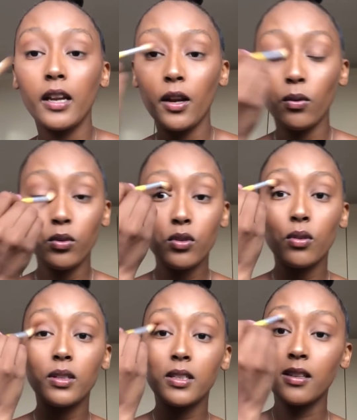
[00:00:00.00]
And
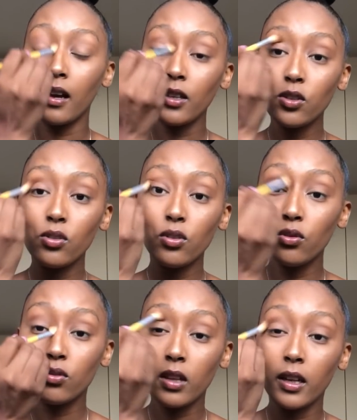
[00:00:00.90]
also it's nice to
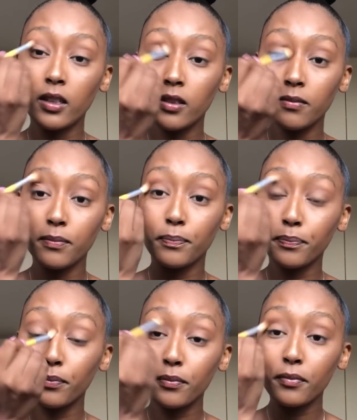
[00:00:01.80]
use that
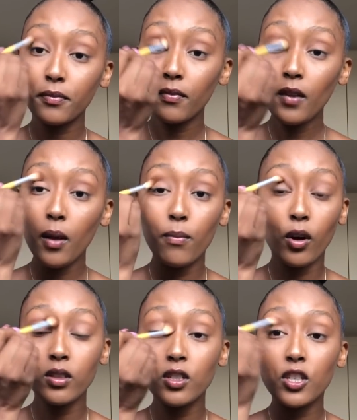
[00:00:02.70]

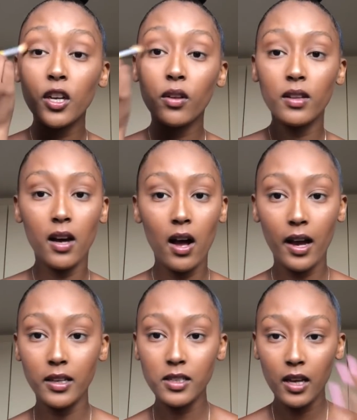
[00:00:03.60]
bronzer shade on the
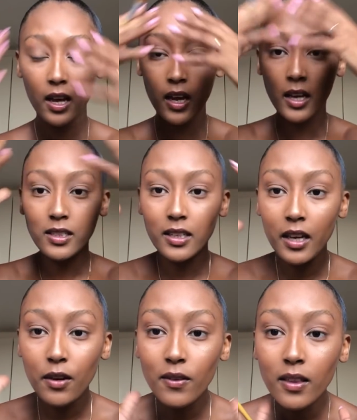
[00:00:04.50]
eyes, because then
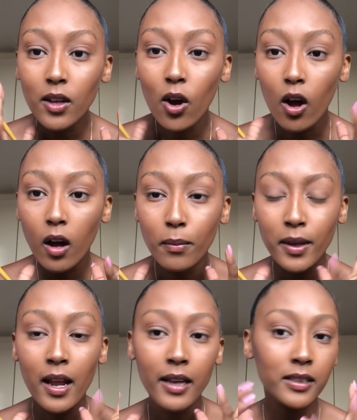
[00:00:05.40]
everything
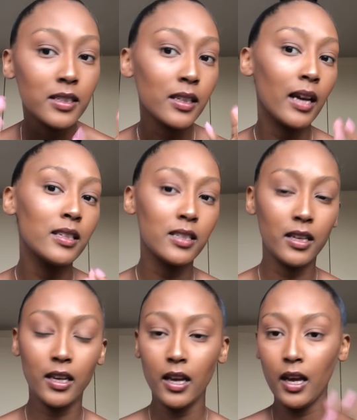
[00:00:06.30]
harmonizes
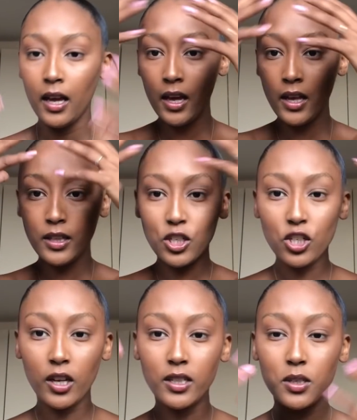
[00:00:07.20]
nicely. The
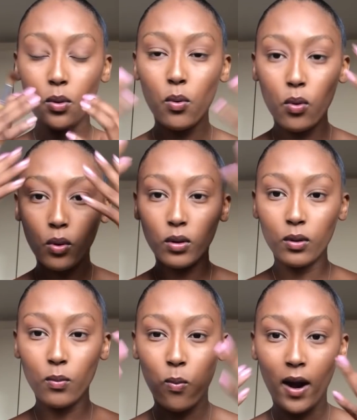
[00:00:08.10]
shades are all
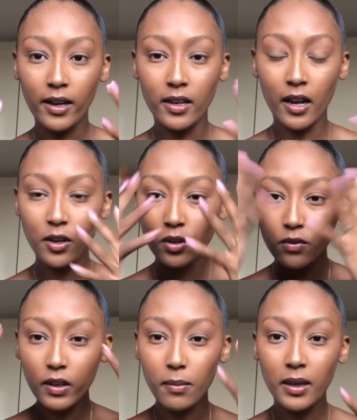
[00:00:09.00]
one. I don't know
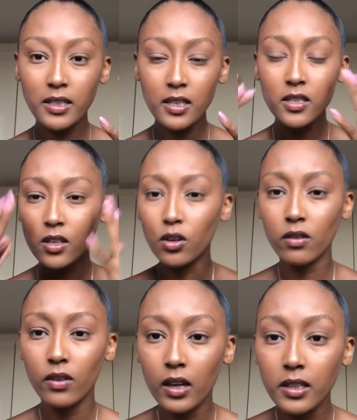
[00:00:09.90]
if that makes sense. I don't know
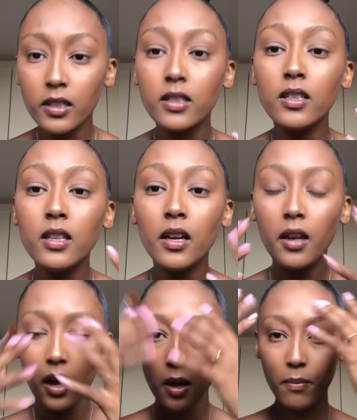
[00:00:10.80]
if you guys can see that,
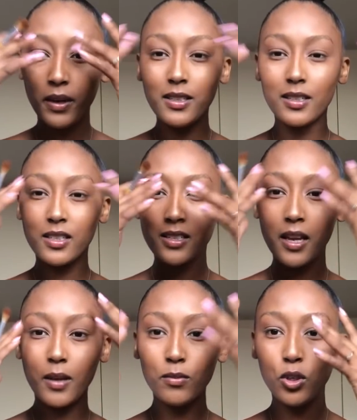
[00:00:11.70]
but it's the
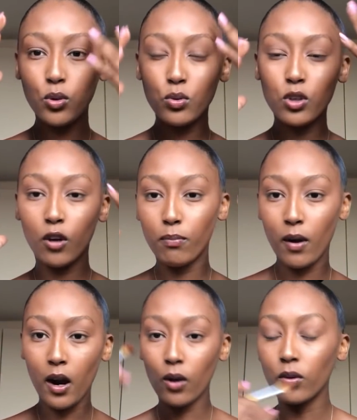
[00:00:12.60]
same hues of
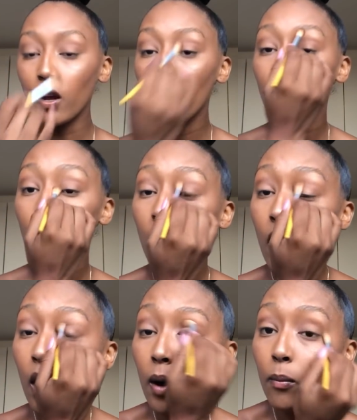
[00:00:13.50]
brown,
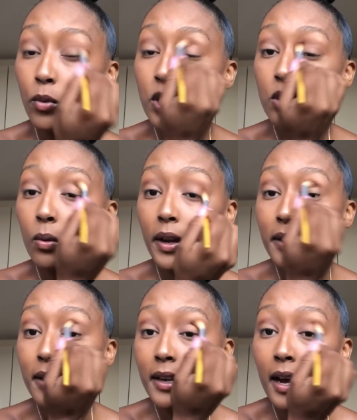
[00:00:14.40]
which is quite
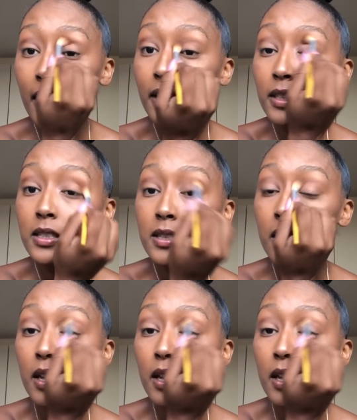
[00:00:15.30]
nice.